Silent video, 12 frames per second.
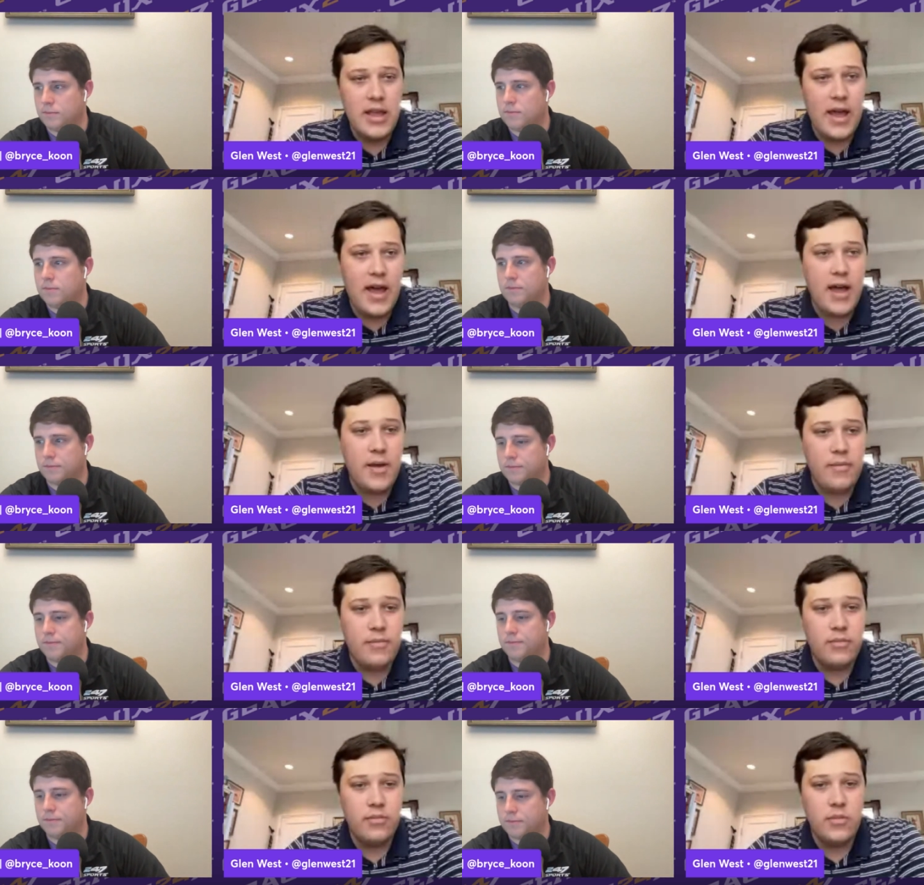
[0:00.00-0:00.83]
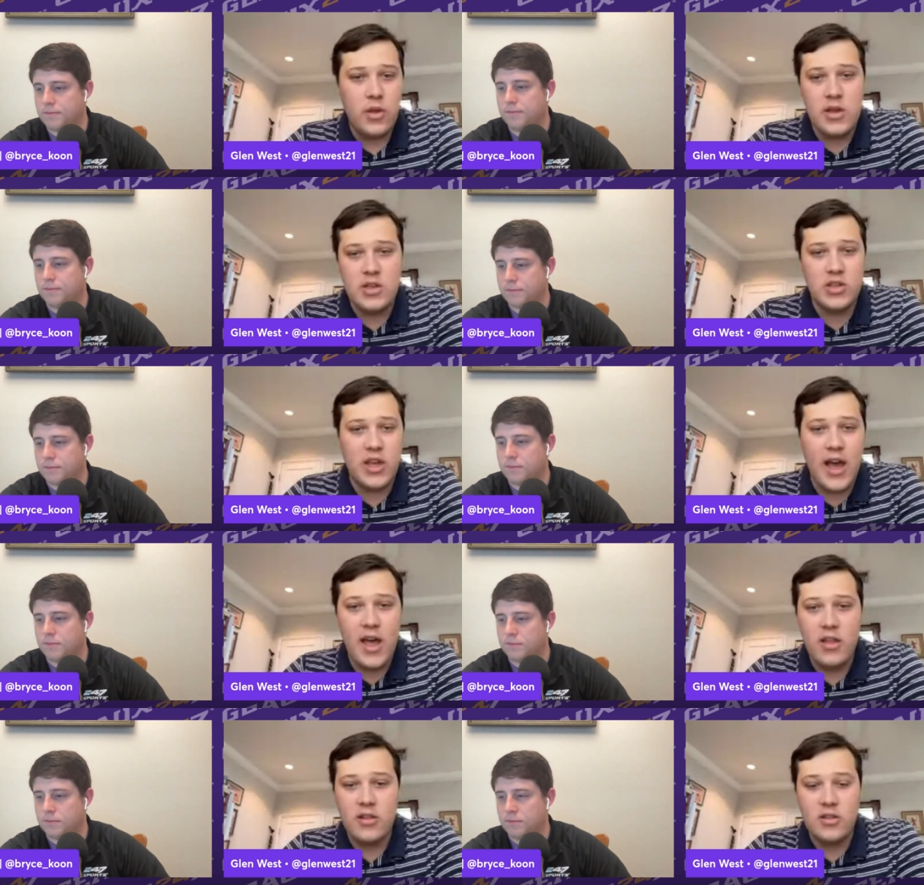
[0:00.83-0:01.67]
Speaker 1: you know, he's a
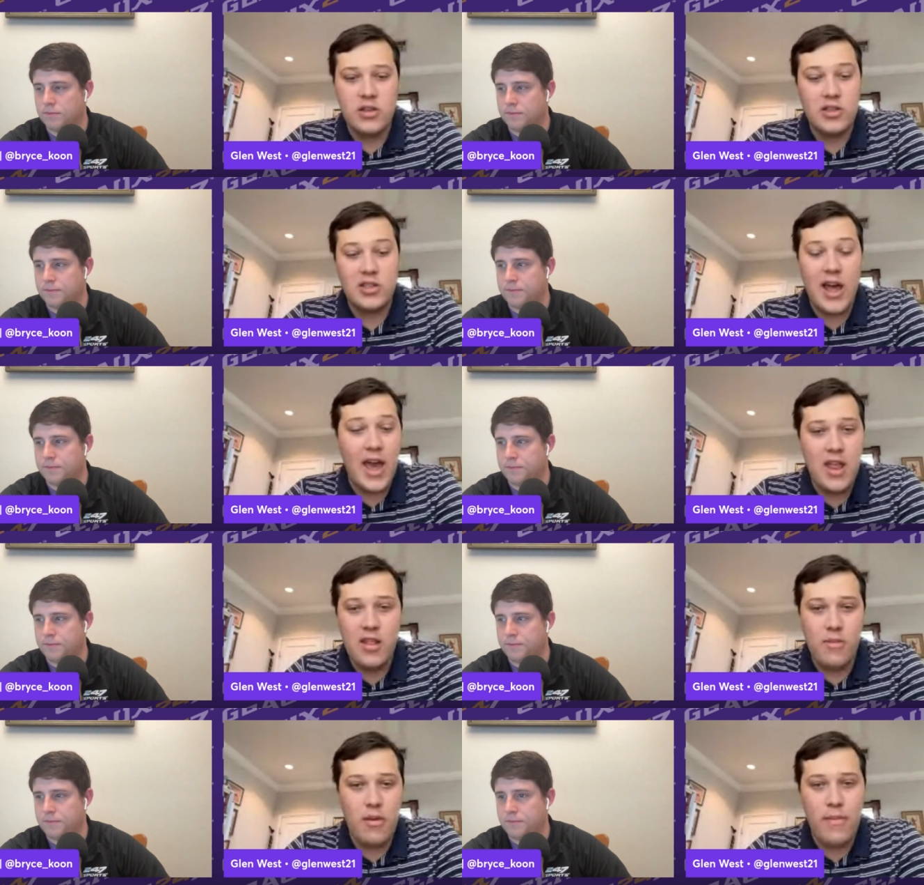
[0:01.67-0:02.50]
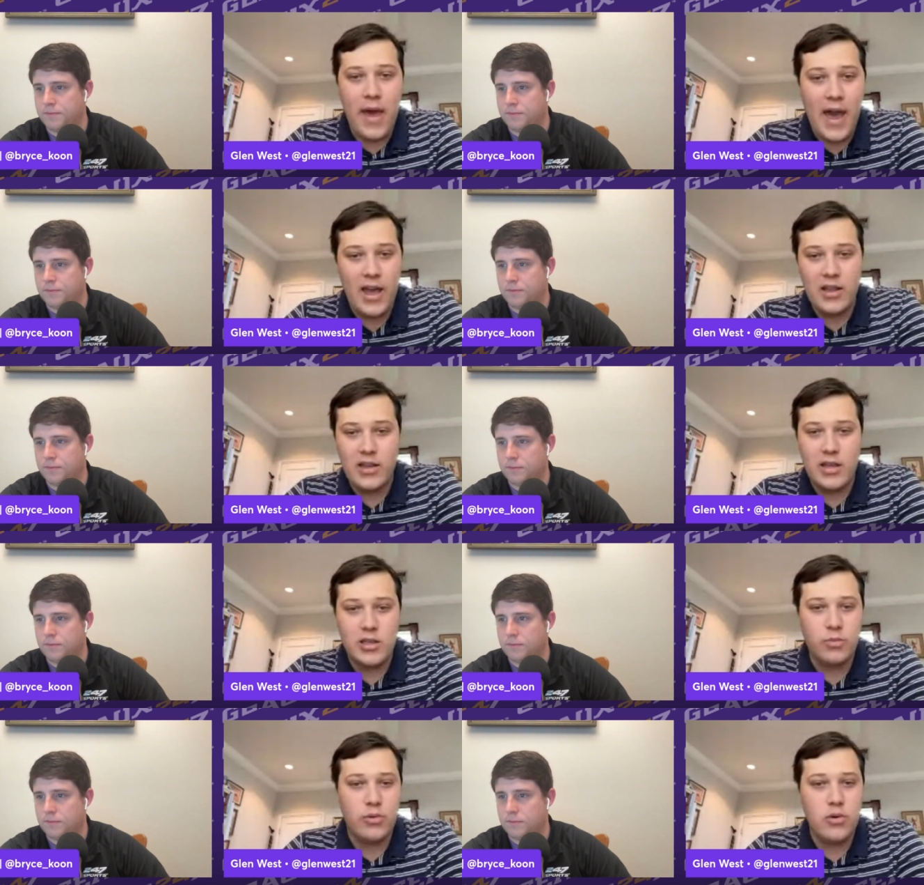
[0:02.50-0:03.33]
guy that's excited to be back into
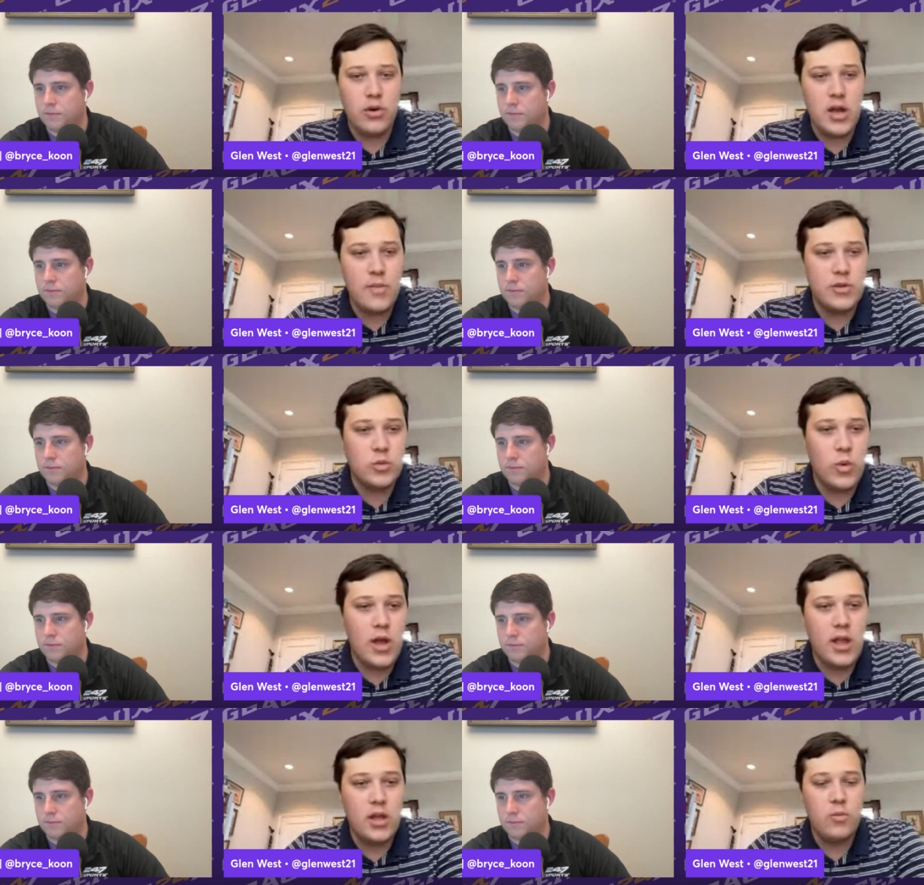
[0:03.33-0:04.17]
this program as well.